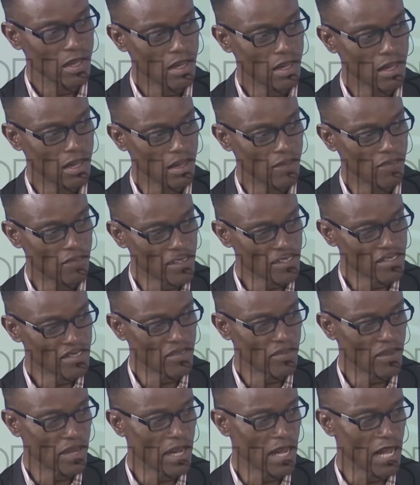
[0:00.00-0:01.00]
uh,
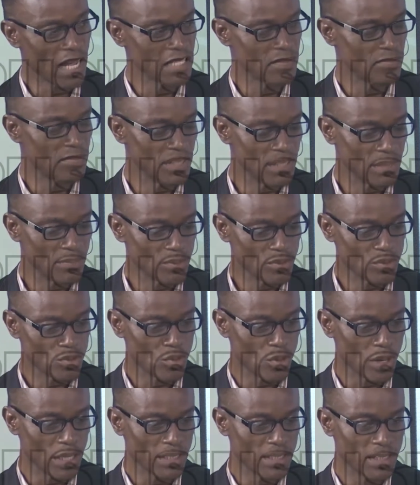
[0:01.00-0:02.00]
festival has been able
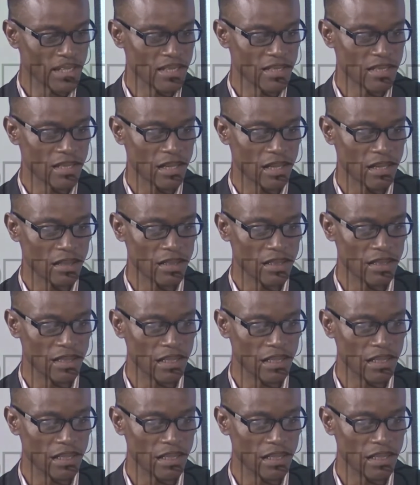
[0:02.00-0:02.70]
to at least uh,